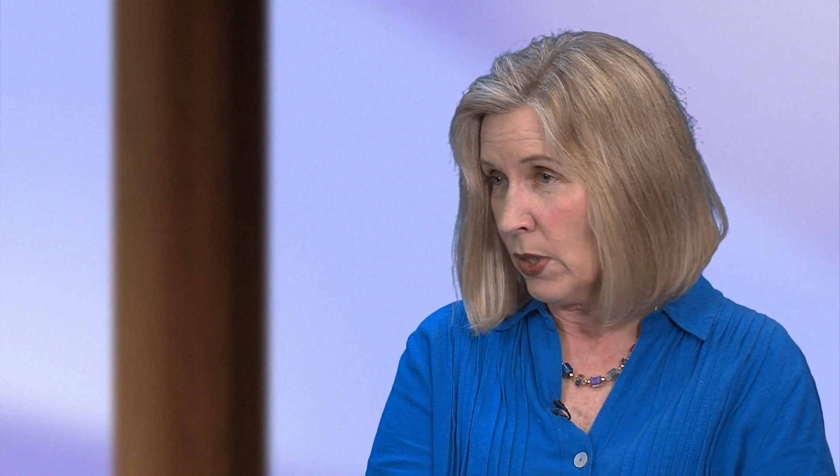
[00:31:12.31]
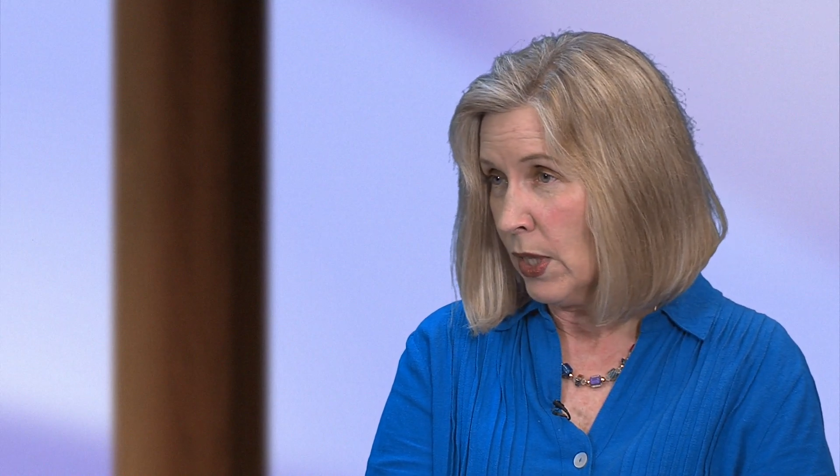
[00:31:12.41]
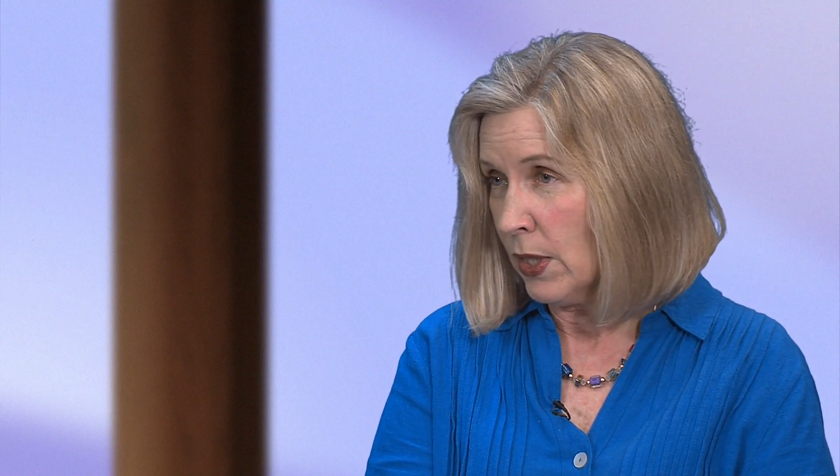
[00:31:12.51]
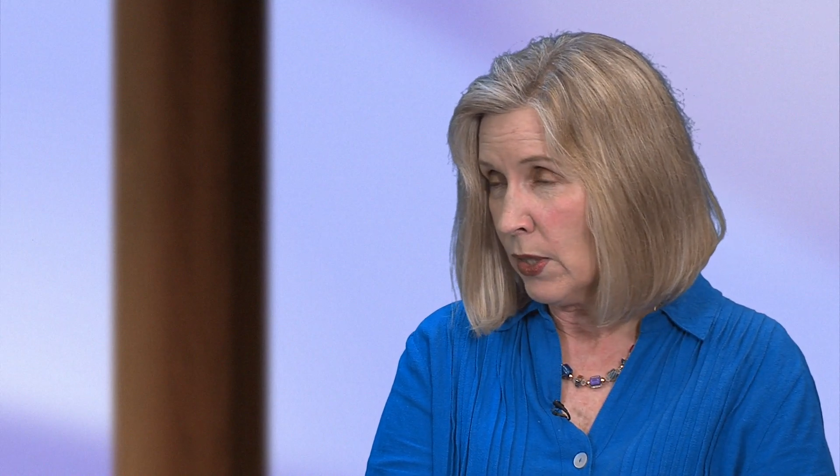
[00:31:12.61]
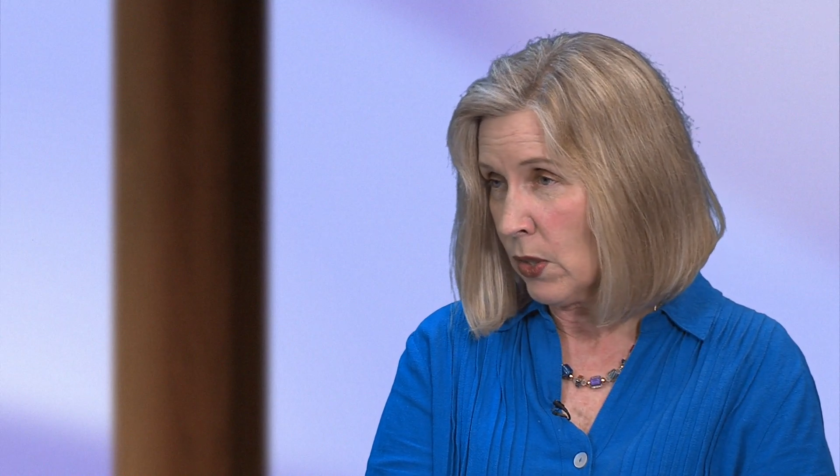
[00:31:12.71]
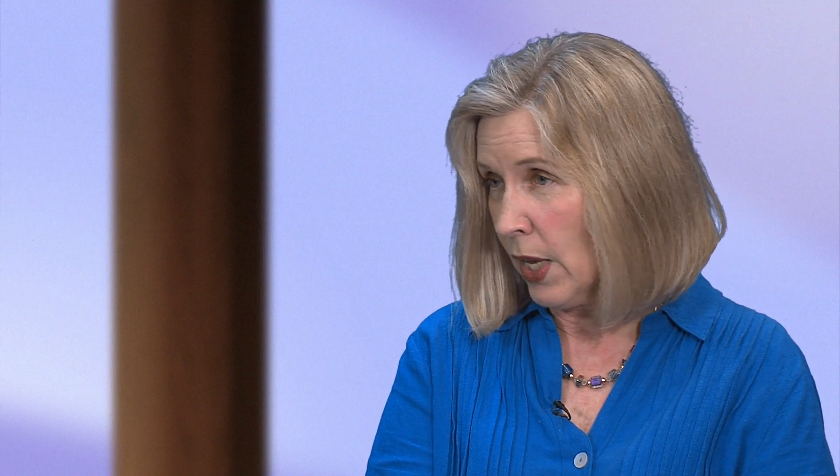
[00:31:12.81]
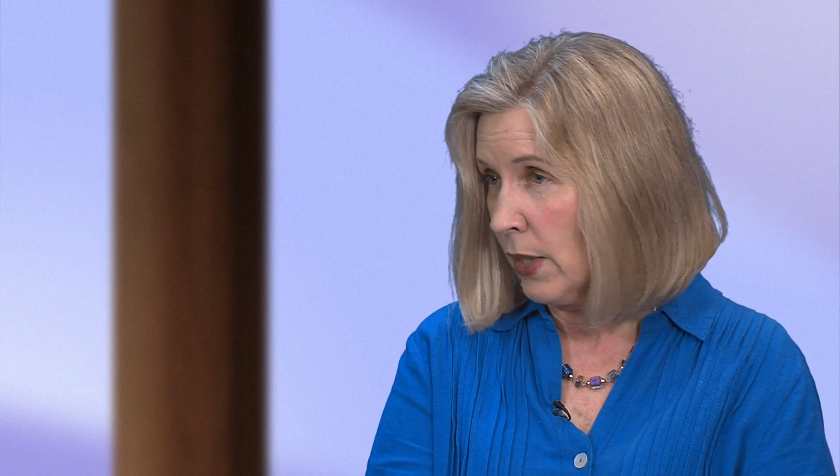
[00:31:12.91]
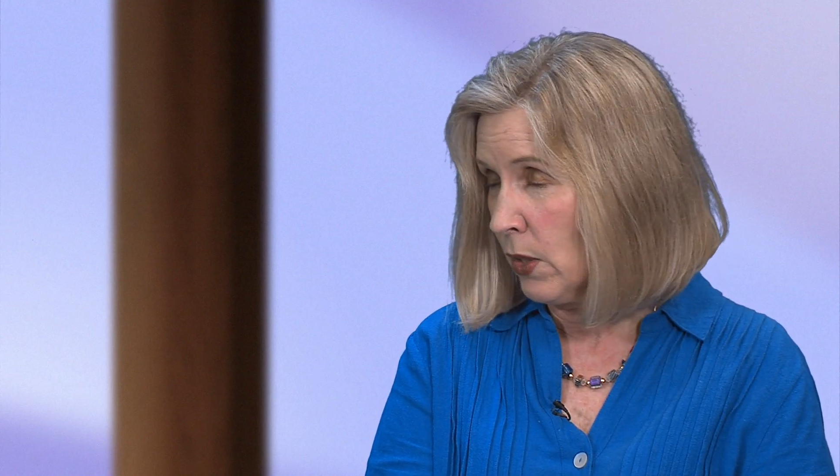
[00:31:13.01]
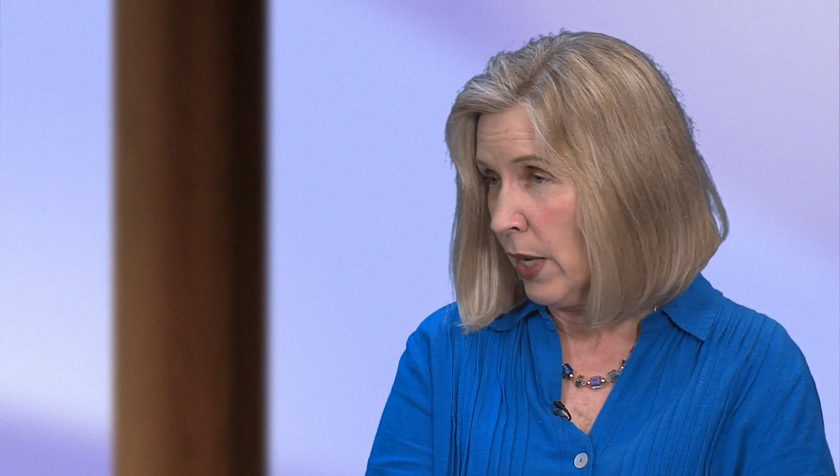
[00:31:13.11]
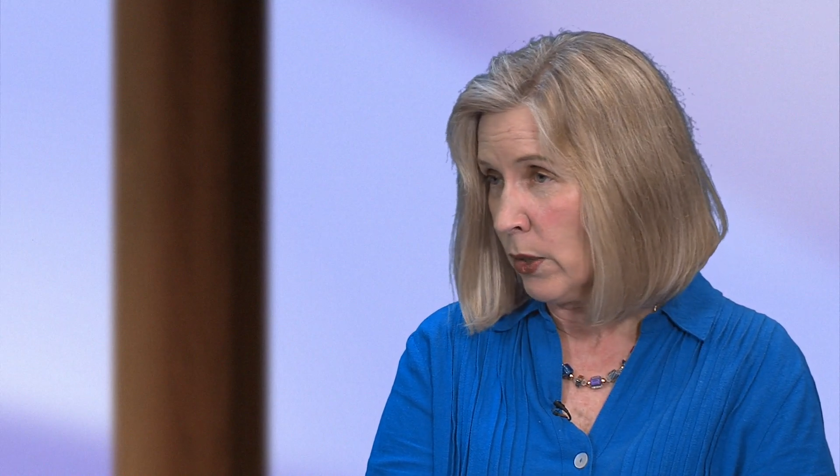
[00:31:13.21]
CT
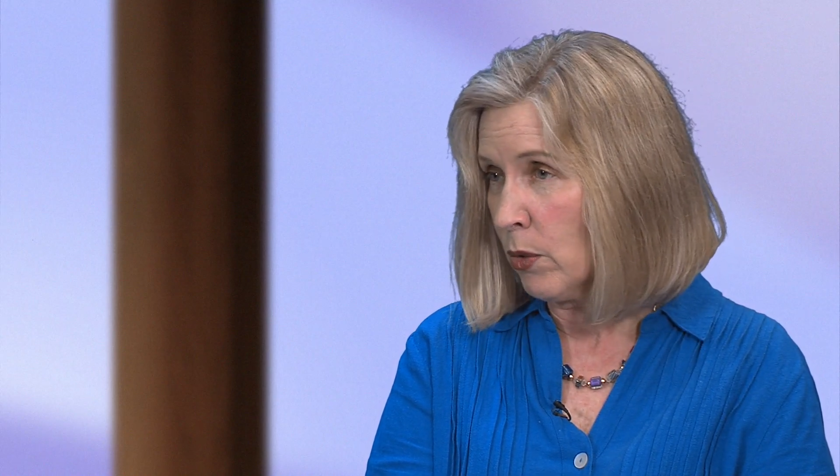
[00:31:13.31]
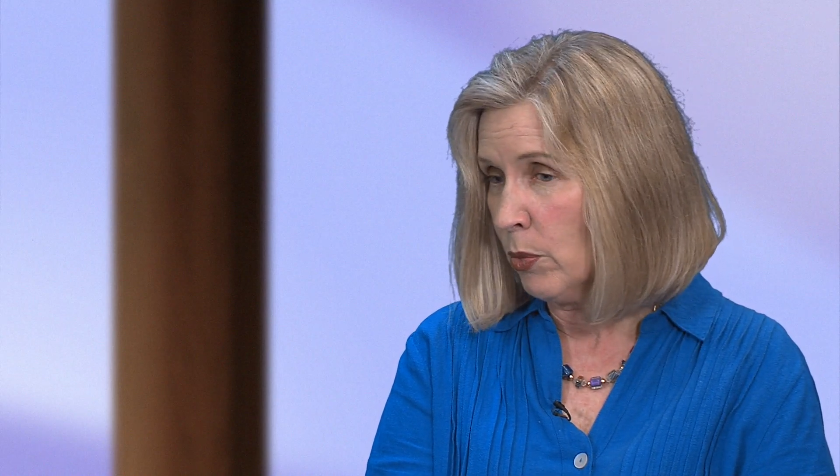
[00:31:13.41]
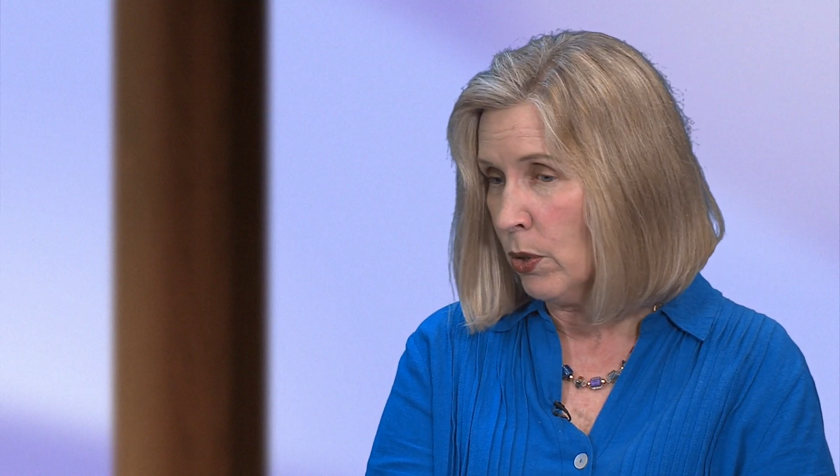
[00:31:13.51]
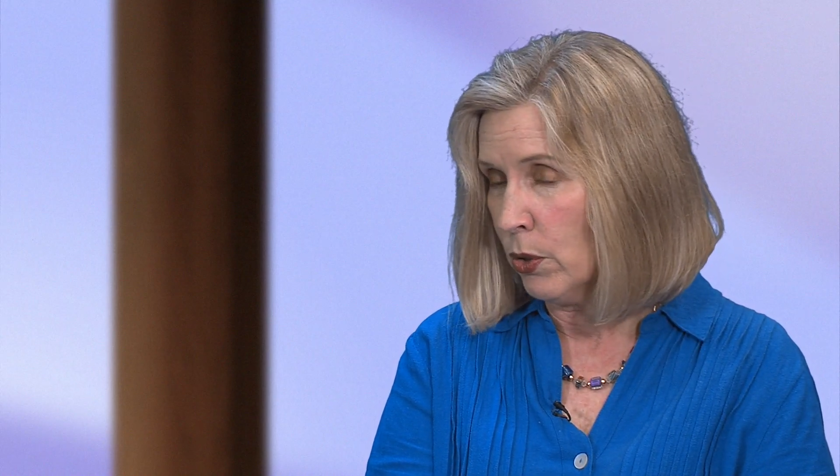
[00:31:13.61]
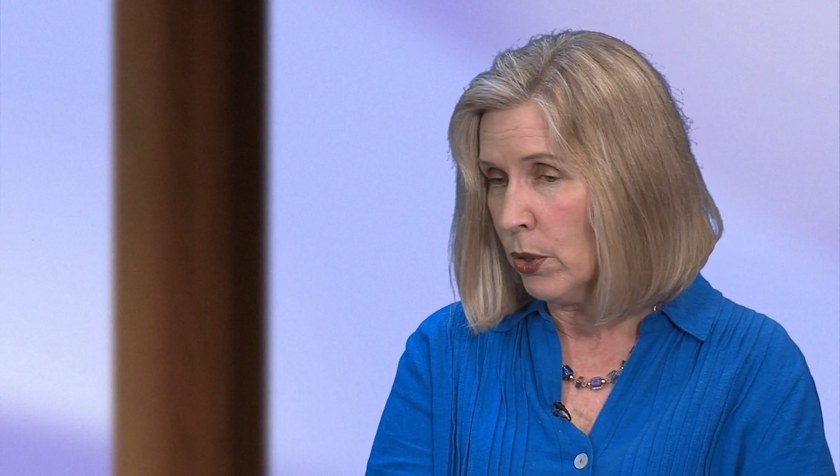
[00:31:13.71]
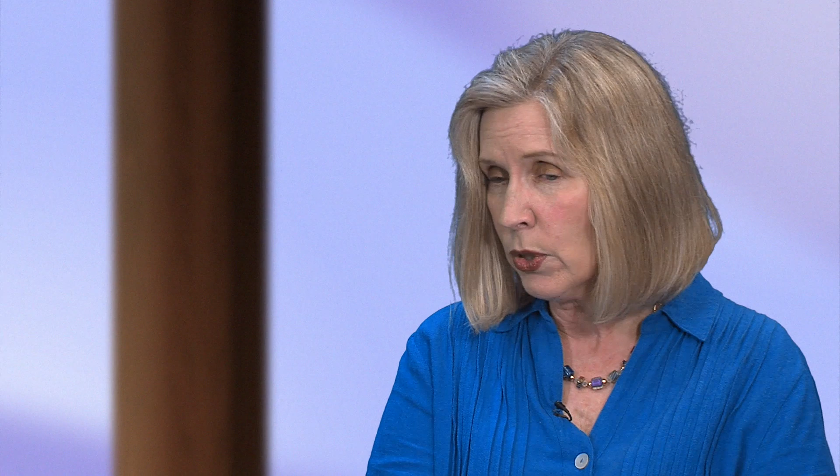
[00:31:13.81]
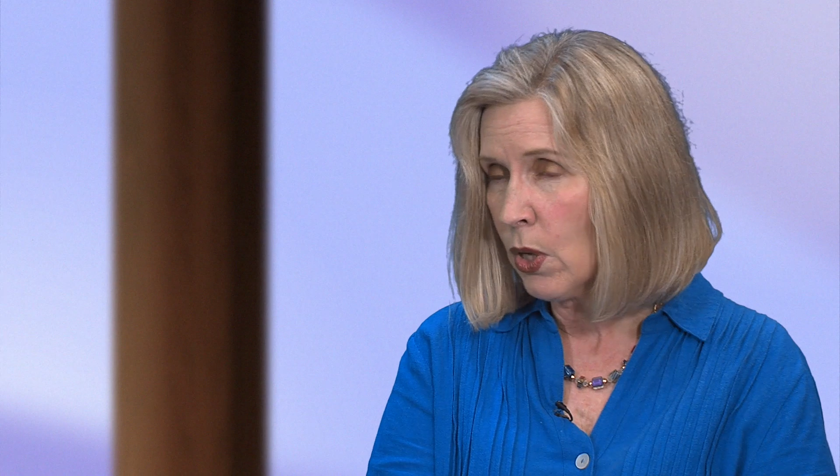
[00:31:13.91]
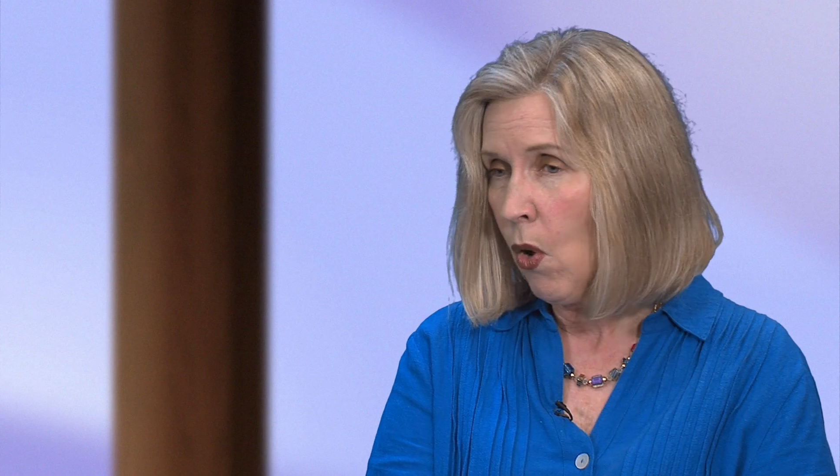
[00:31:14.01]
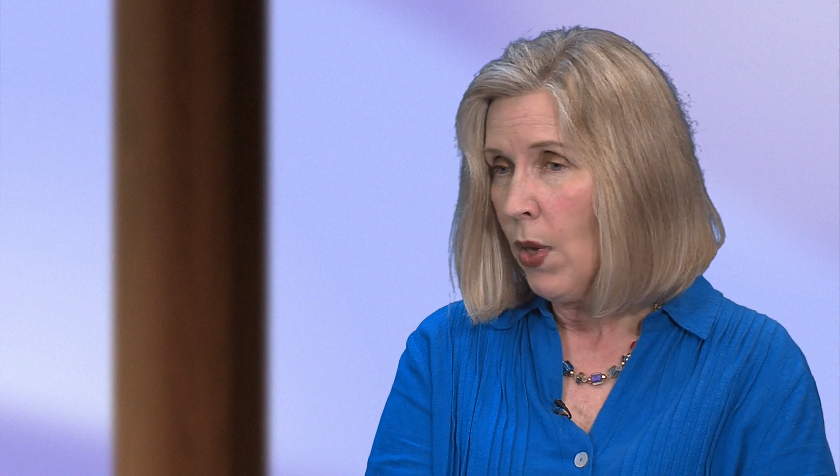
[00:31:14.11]
scans and computers.